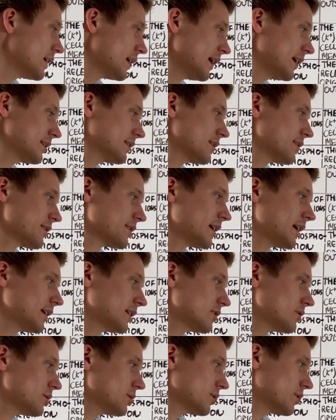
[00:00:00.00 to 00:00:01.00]
and the
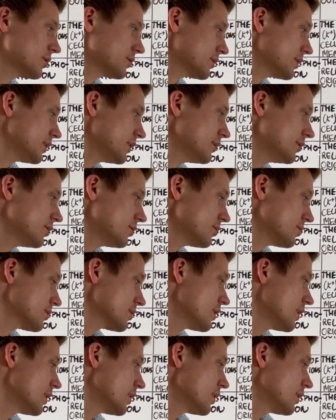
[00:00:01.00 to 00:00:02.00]
cycle continues
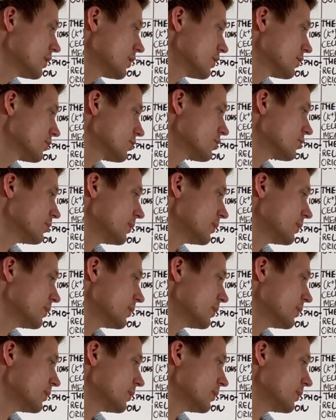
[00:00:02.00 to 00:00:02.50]
to